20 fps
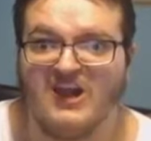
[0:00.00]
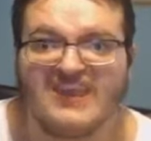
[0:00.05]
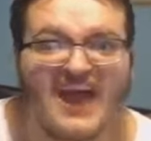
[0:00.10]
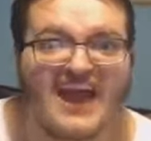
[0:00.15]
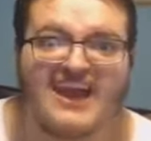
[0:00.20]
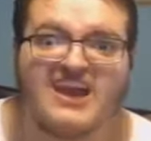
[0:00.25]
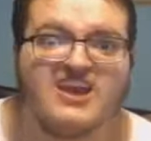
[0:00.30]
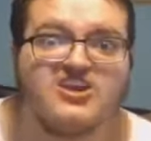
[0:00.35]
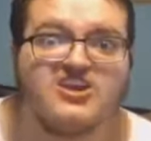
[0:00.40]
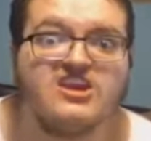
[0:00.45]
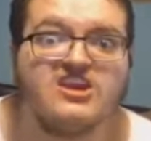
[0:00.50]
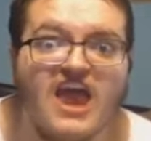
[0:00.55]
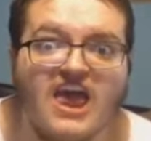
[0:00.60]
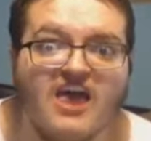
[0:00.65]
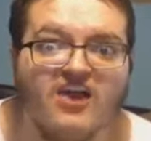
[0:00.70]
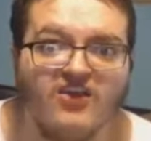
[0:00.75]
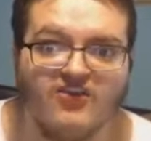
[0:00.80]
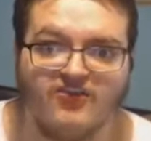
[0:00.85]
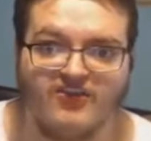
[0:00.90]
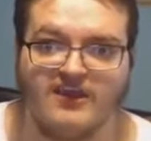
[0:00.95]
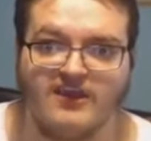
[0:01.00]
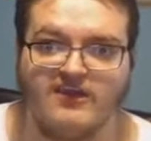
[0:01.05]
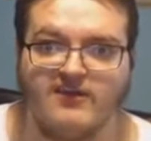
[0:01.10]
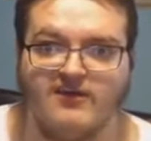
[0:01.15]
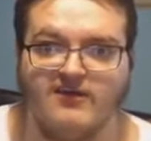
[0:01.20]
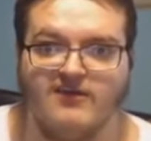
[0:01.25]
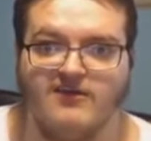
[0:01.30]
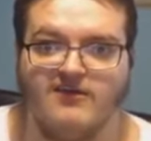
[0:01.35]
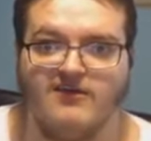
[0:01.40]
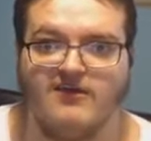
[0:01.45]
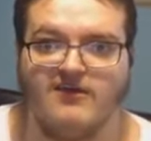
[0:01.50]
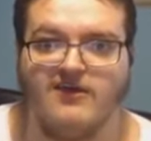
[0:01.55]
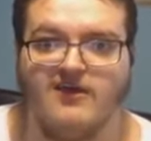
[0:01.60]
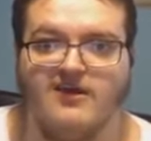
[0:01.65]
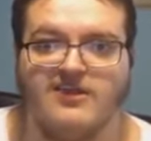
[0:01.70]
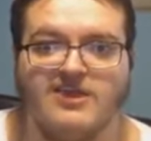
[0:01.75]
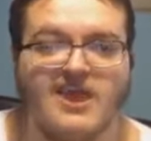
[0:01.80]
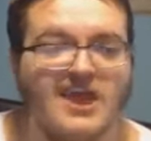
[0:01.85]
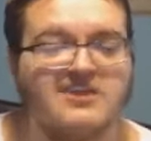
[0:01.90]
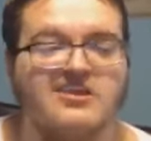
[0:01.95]
That isn't healthy.
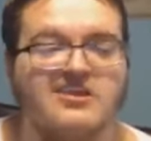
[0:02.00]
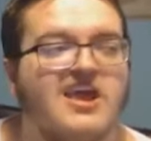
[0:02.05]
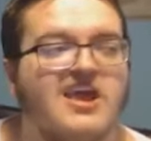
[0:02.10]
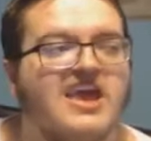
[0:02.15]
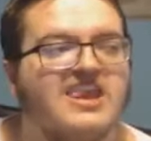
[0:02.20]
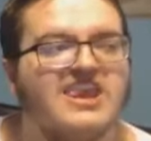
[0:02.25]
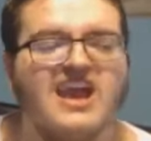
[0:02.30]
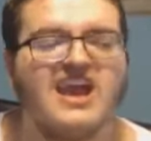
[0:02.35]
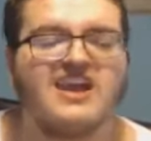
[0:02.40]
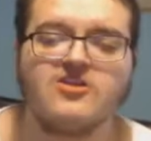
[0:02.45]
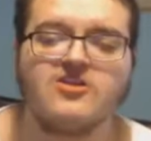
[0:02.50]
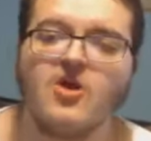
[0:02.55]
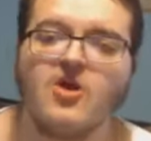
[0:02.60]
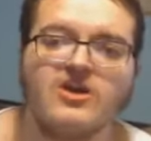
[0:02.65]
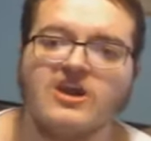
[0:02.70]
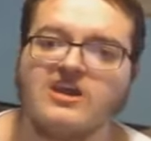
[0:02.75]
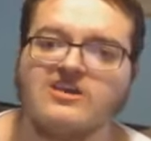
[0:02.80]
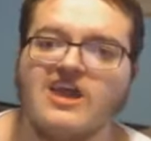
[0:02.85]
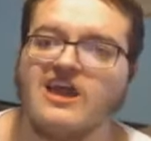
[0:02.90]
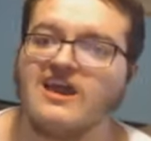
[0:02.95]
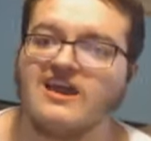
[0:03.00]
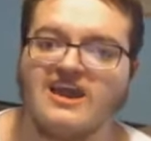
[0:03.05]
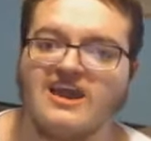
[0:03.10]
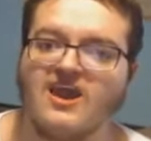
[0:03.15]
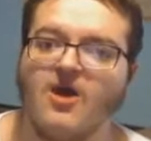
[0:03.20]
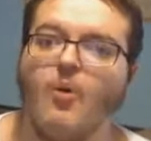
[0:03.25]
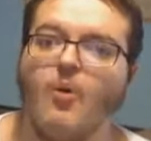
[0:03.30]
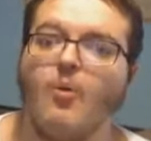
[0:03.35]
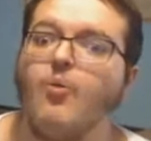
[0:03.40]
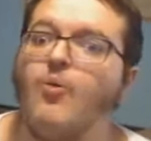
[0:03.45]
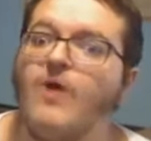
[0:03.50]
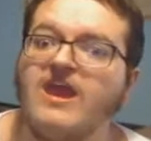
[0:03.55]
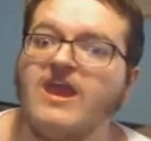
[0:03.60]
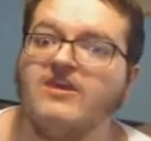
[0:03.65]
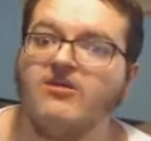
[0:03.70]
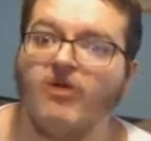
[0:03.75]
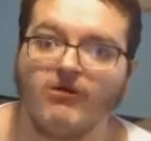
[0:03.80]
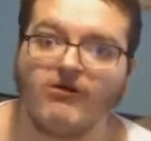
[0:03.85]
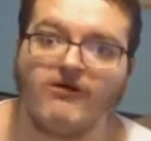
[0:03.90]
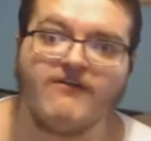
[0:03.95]
That's not exactly a
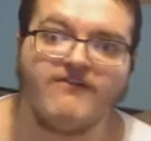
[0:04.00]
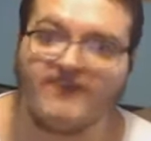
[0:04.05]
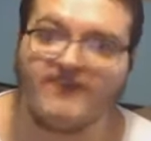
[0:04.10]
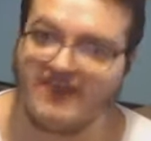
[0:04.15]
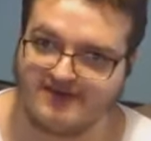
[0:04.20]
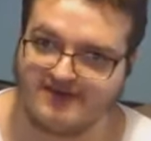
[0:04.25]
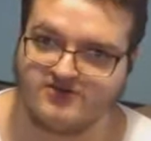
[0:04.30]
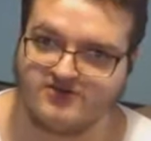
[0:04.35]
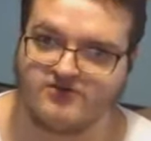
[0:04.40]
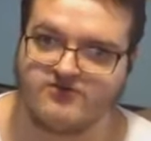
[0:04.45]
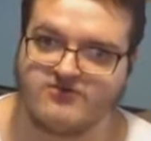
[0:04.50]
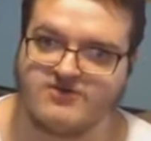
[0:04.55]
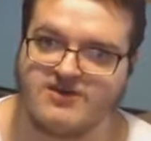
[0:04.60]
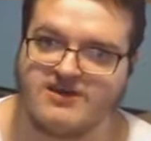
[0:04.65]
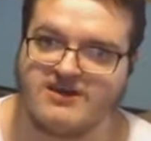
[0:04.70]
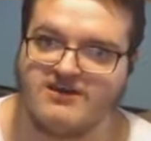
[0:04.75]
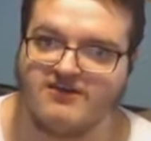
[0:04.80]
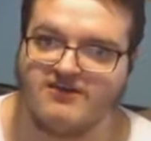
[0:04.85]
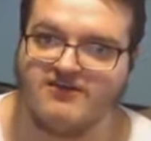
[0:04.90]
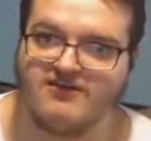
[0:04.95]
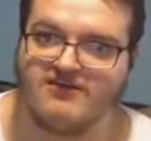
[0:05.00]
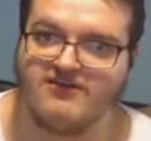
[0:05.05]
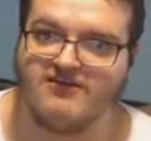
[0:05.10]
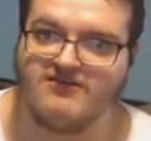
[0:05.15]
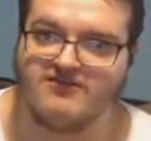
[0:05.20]
win or a victory.